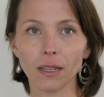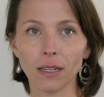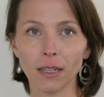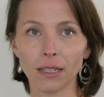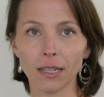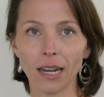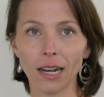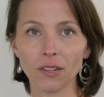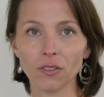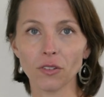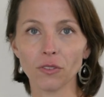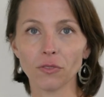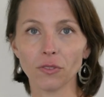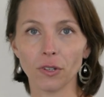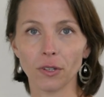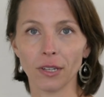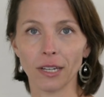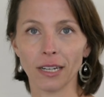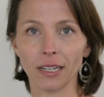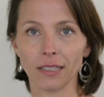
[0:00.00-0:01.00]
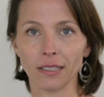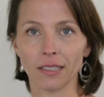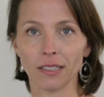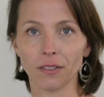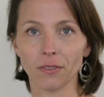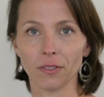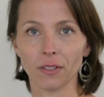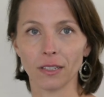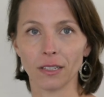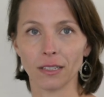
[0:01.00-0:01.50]
Natural folate is
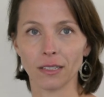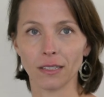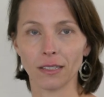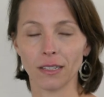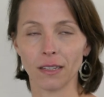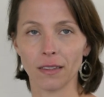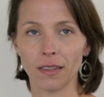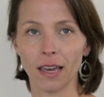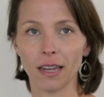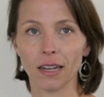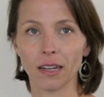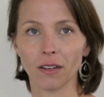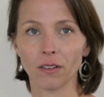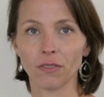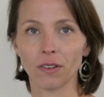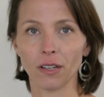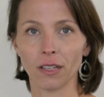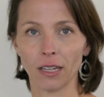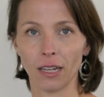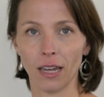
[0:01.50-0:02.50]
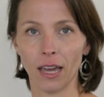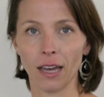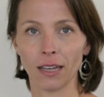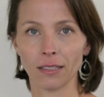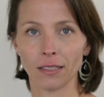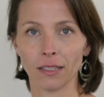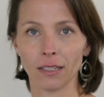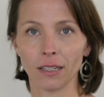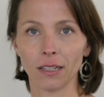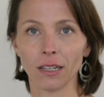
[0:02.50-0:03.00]
different than synthetic folic
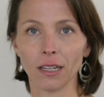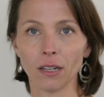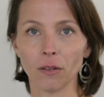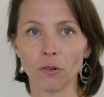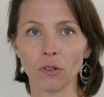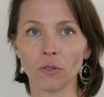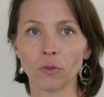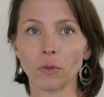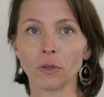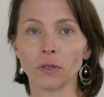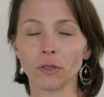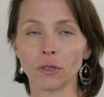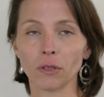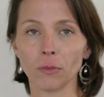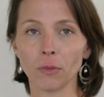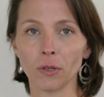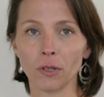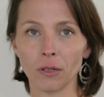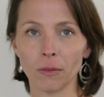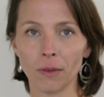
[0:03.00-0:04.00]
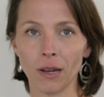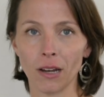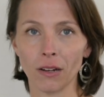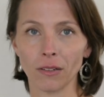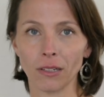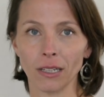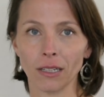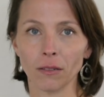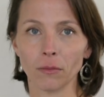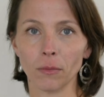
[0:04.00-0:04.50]
acid, which we'll learn more
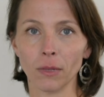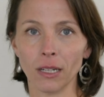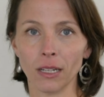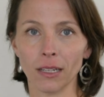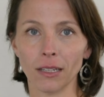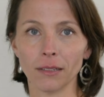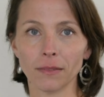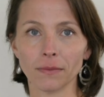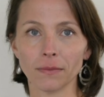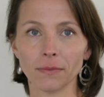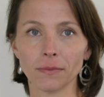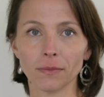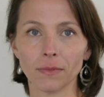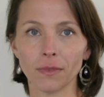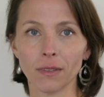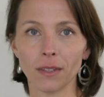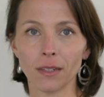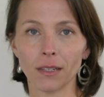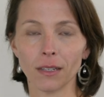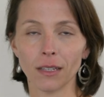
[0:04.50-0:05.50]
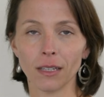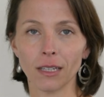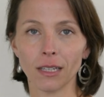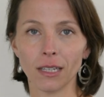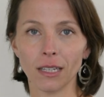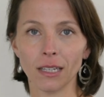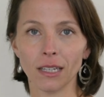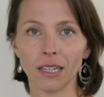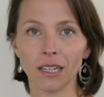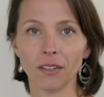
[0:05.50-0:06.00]
about in a minute.
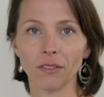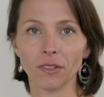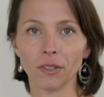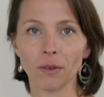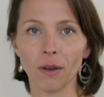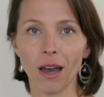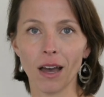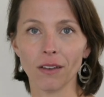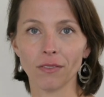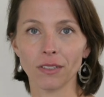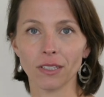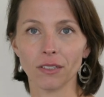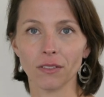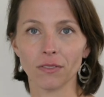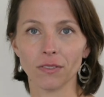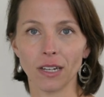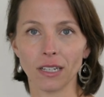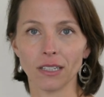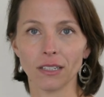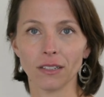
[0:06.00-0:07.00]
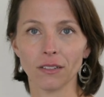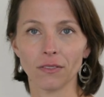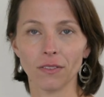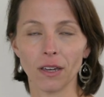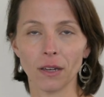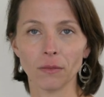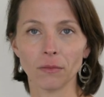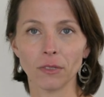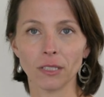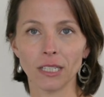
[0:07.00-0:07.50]
If you have a defective
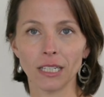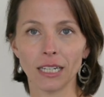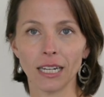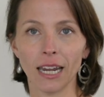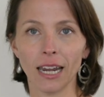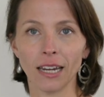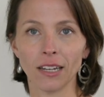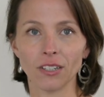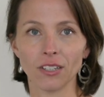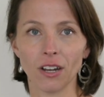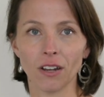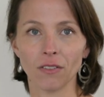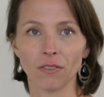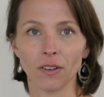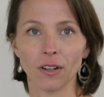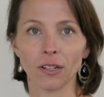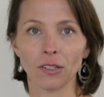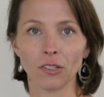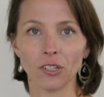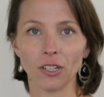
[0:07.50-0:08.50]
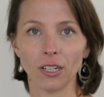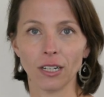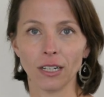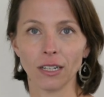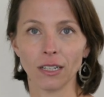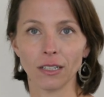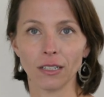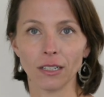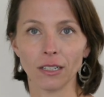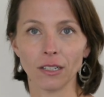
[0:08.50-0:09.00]
MTHFR
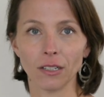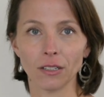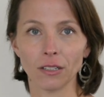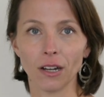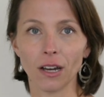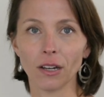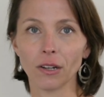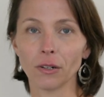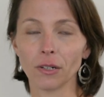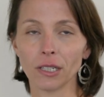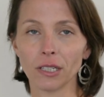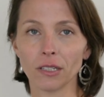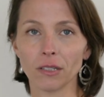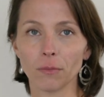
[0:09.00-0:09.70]
gene, you're not going to